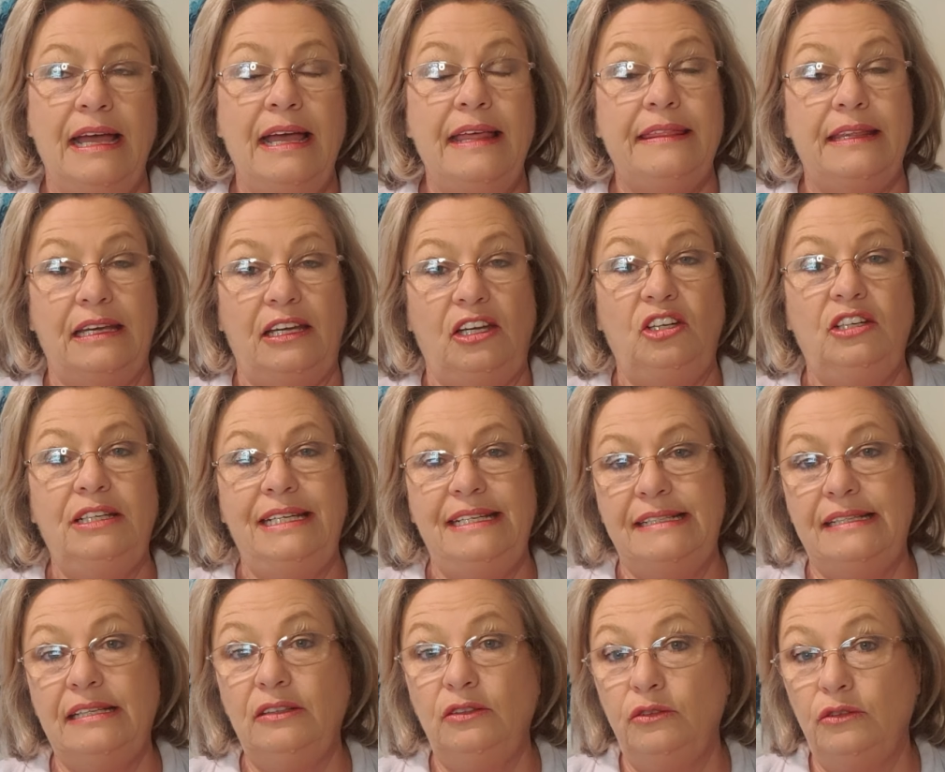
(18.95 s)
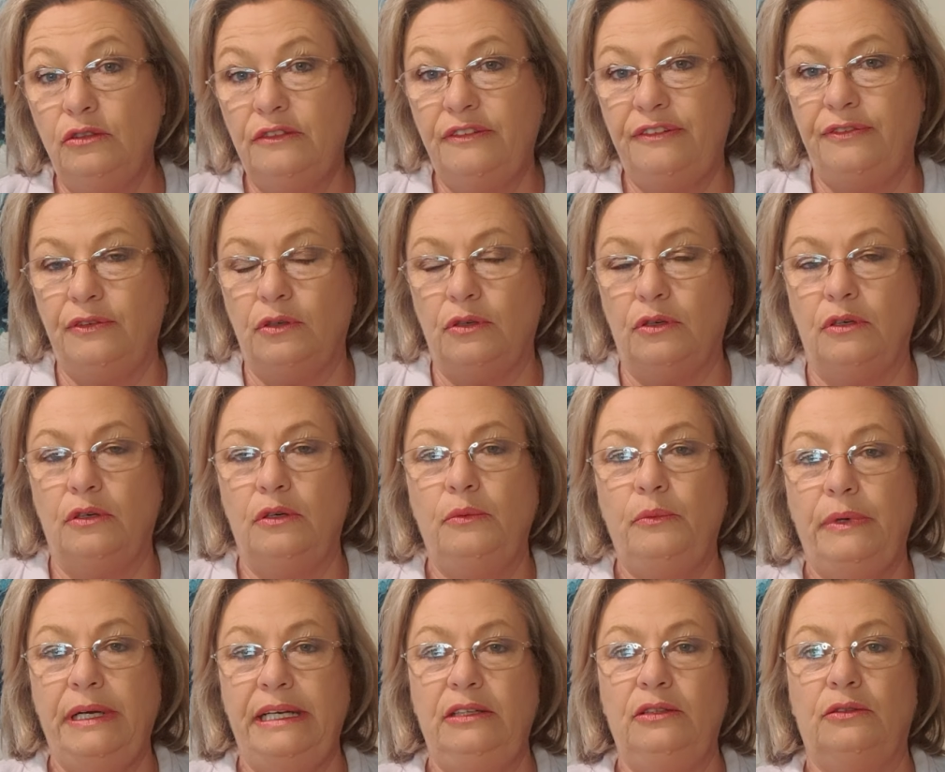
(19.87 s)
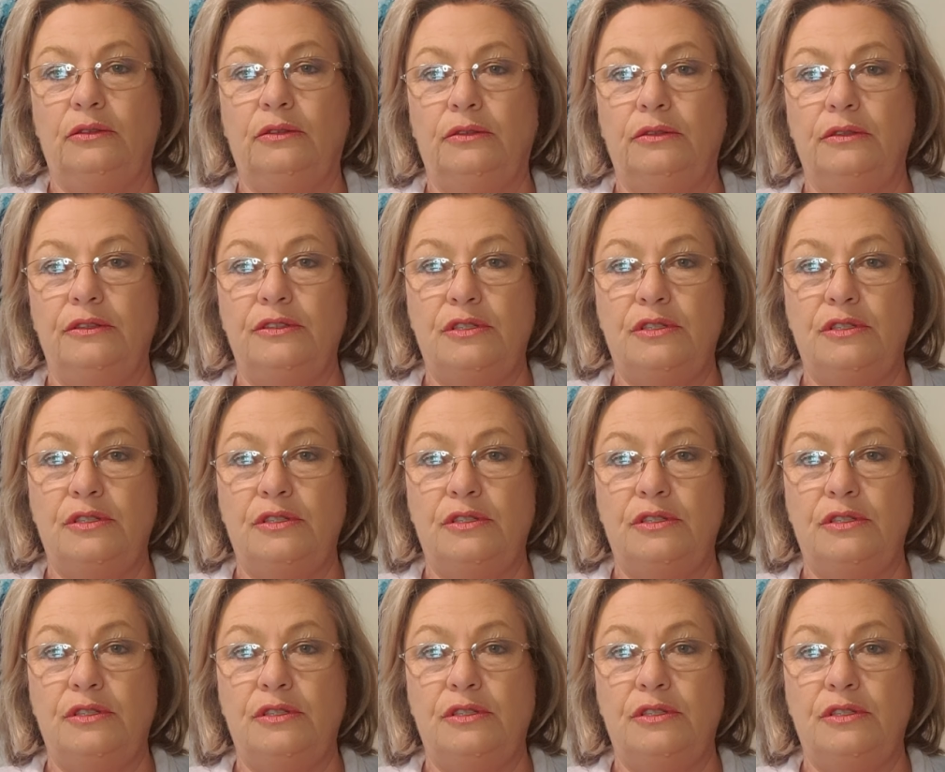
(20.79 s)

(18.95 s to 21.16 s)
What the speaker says: that you need to look for when you're